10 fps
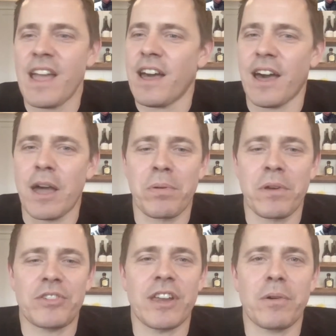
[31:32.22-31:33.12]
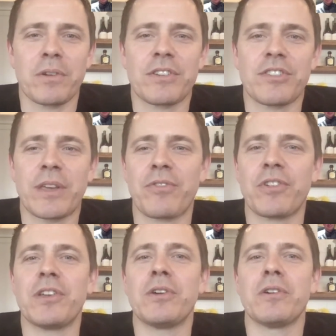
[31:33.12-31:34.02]
I appreciate it. I wish the same
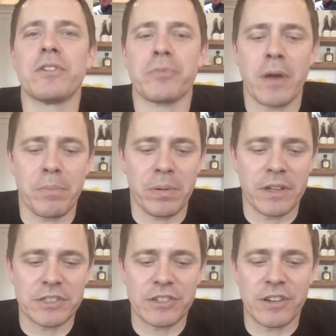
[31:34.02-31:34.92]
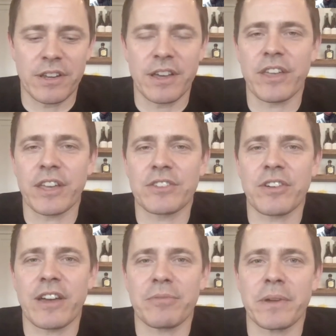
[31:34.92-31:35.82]
for you. It was my pleasure, and thanks
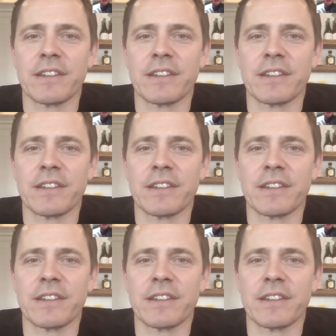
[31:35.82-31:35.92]
for having me on.